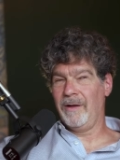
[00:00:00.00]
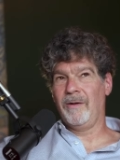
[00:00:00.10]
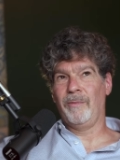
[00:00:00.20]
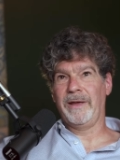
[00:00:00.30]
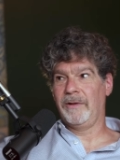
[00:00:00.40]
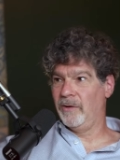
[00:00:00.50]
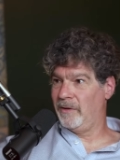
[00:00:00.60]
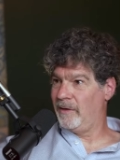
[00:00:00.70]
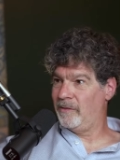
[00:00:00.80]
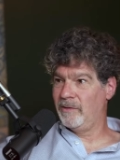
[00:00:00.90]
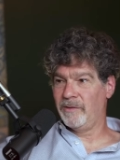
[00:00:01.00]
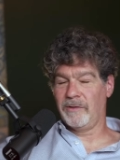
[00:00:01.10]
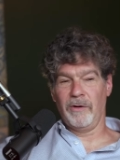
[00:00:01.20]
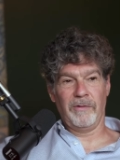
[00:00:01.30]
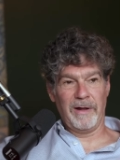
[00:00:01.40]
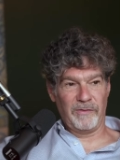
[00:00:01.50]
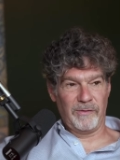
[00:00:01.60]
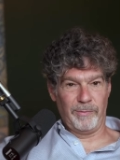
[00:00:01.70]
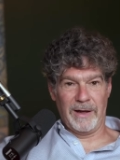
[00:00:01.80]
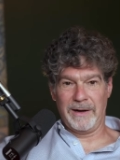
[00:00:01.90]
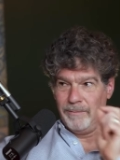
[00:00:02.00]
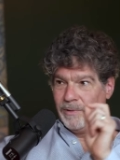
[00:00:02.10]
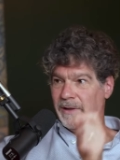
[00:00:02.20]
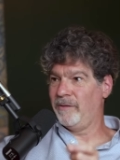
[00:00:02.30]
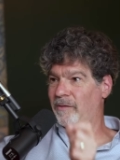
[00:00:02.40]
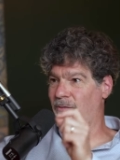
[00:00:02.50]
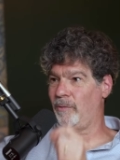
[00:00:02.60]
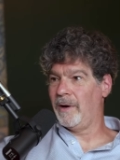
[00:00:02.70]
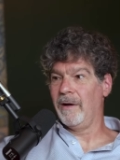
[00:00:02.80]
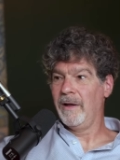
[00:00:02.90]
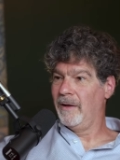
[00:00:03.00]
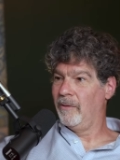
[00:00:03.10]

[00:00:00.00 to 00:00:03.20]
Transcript: oh my goodness, you just go around spotting places where